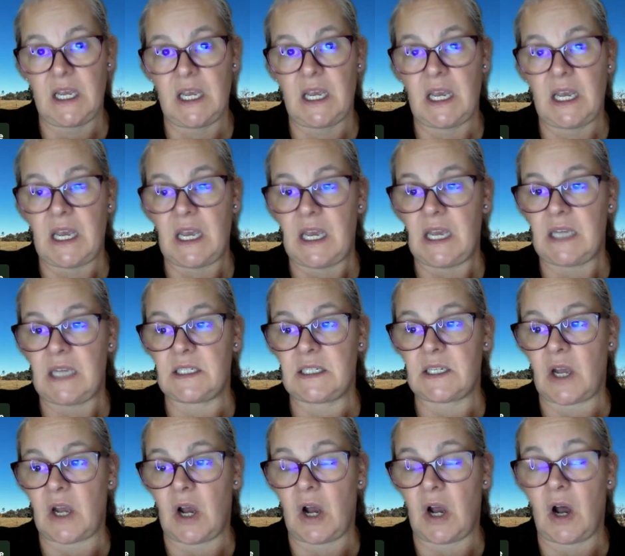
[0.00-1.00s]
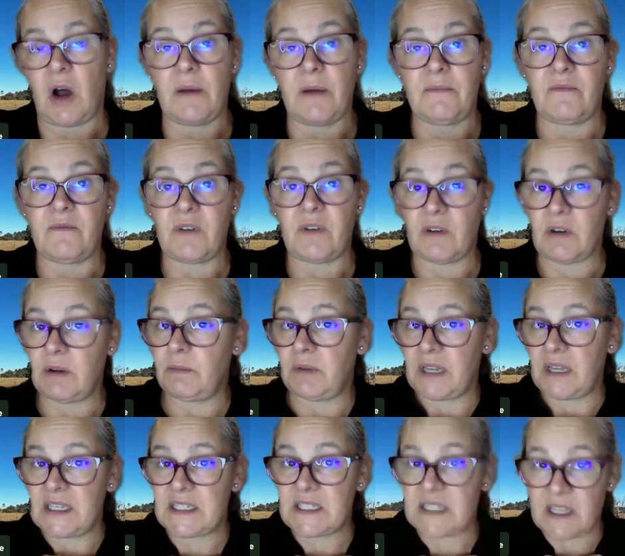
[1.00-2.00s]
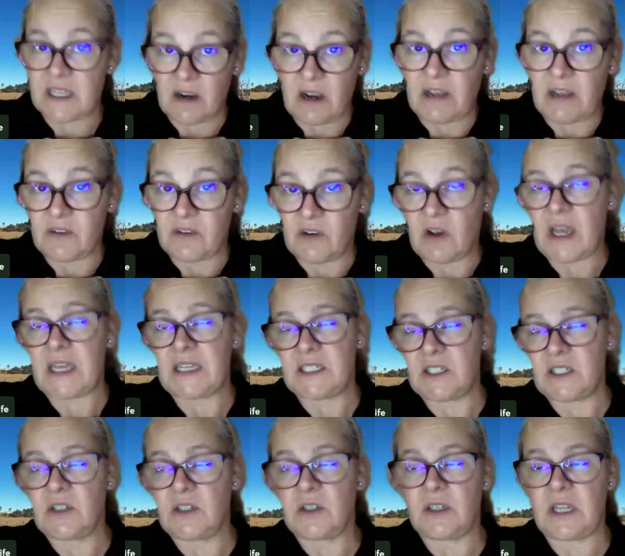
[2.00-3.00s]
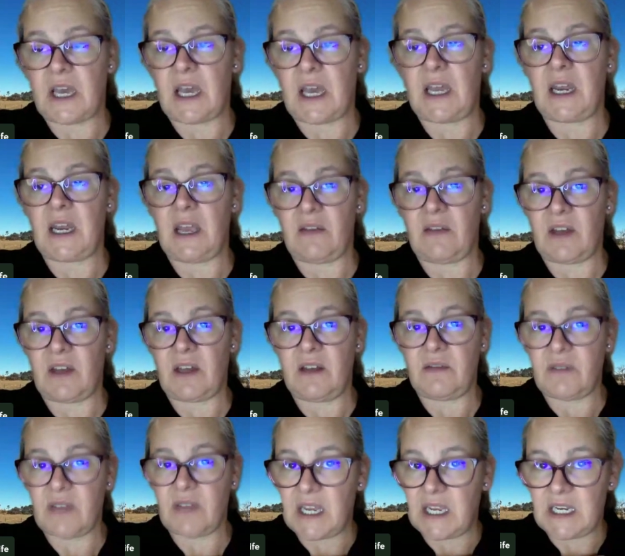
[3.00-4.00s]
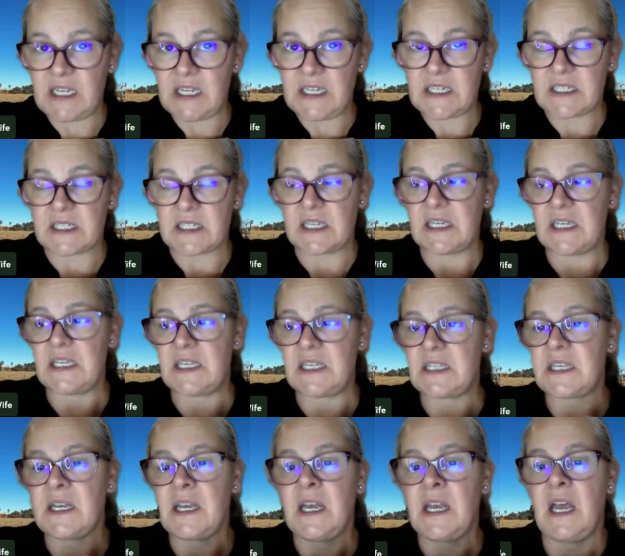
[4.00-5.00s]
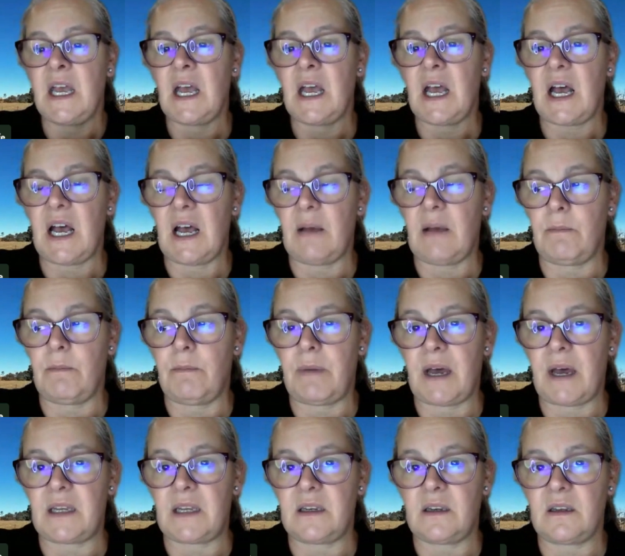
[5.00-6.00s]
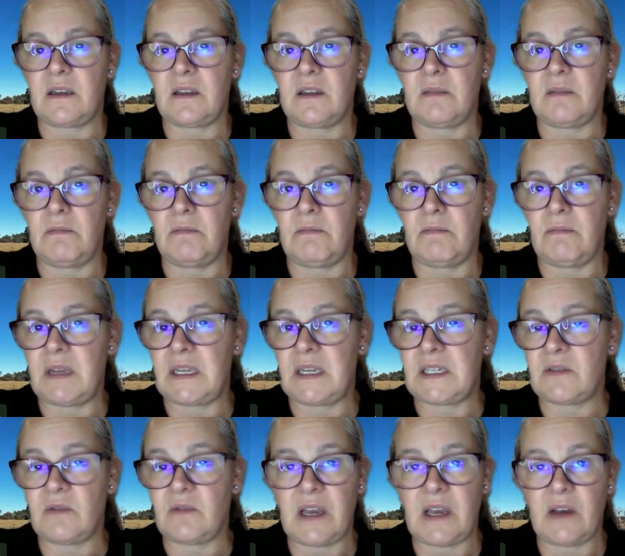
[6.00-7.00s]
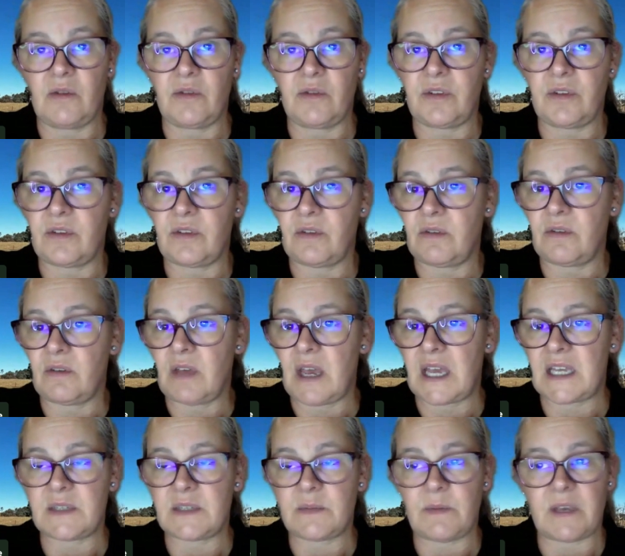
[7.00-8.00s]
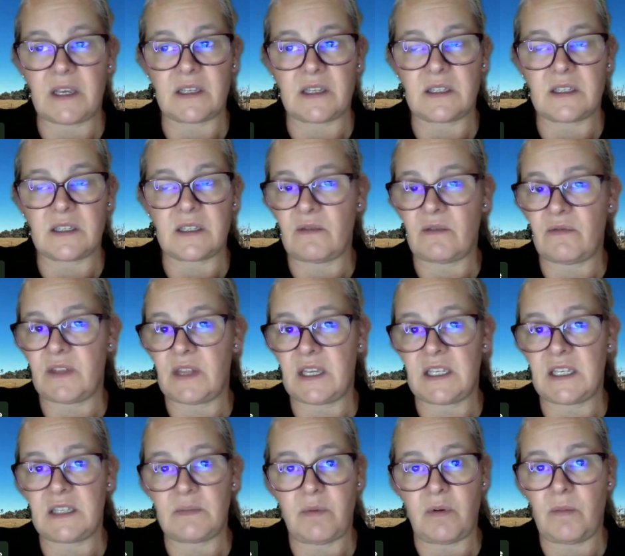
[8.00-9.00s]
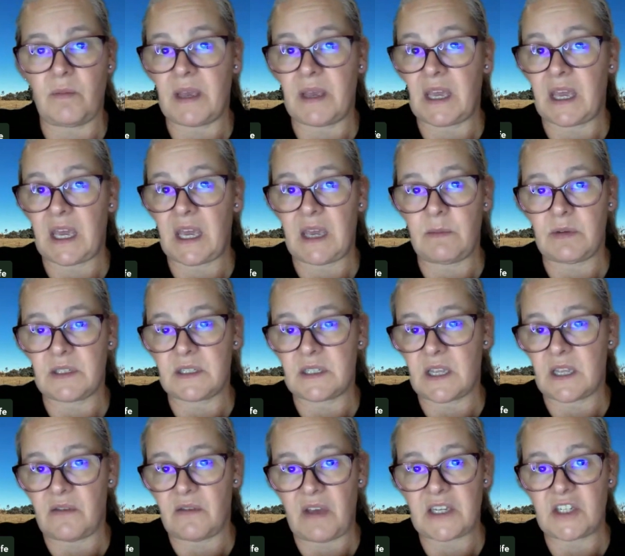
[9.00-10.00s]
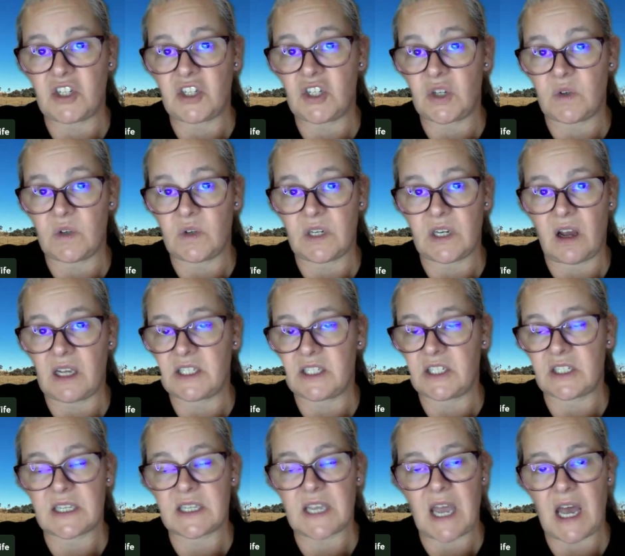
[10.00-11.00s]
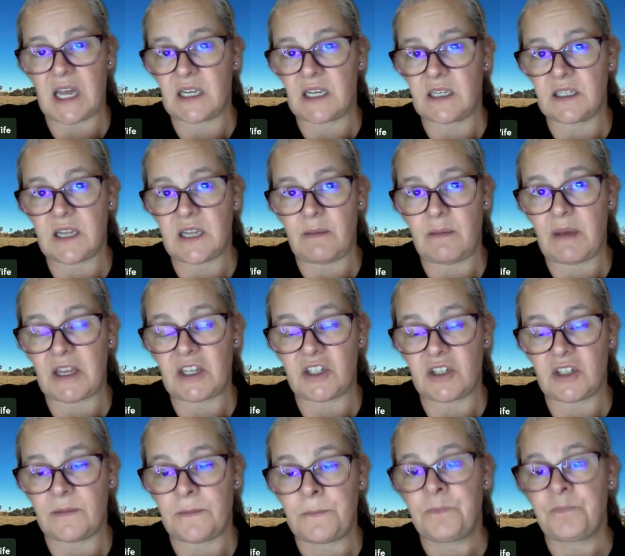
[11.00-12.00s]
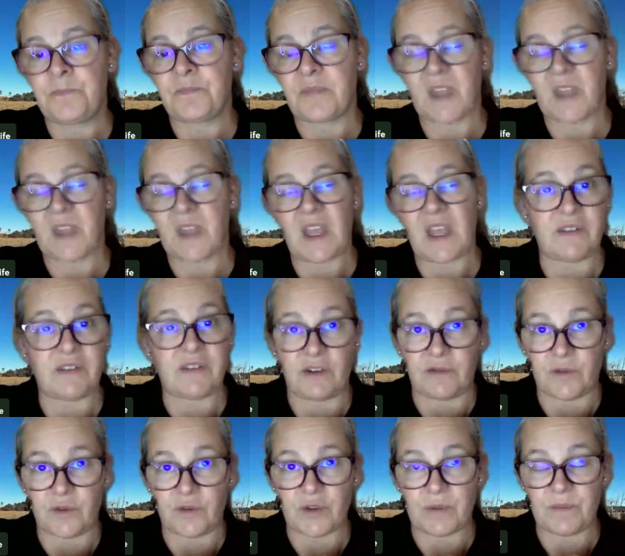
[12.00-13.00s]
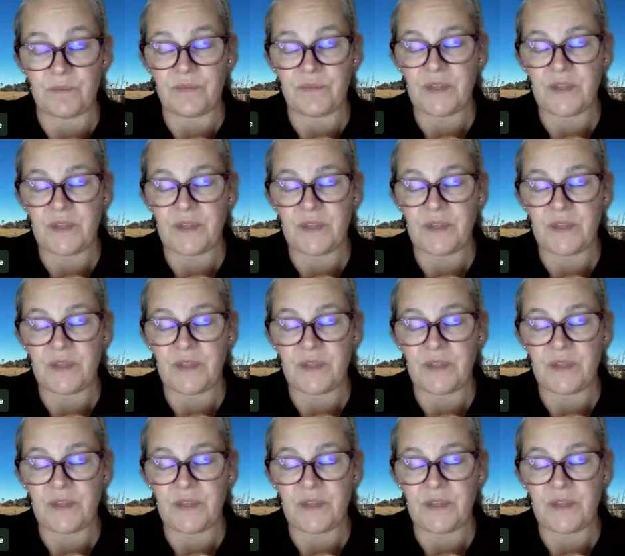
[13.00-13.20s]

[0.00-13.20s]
And I'm very blessed that I have not had to do that ever for any disease. But the mental health aspects for these poor beekeepers that have had to do it, I just can't imagine, and I feel for them.